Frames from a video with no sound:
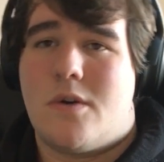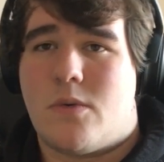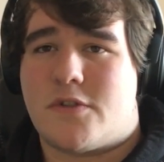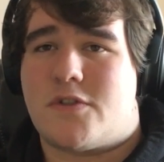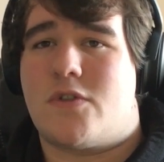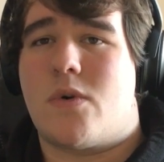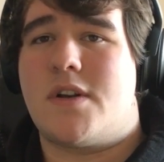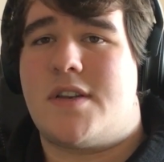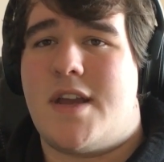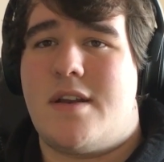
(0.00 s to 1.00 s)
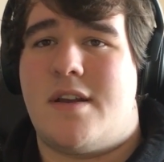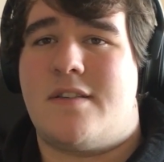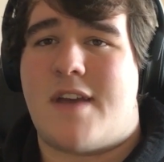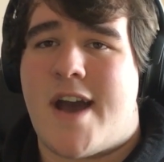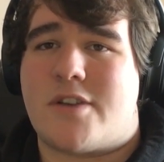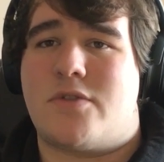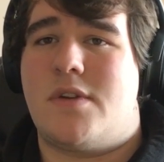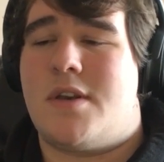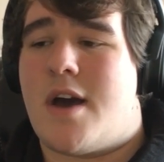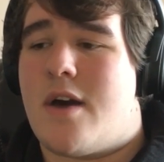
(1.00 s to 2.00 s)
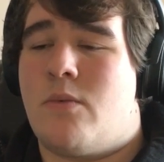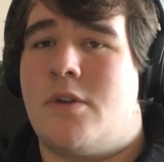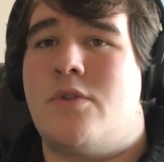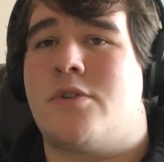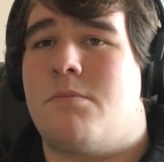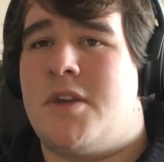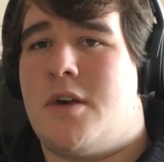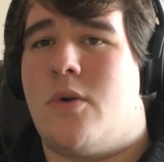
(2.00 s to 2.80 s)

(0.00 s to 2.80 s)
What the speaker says: where stored data is actually not what you should be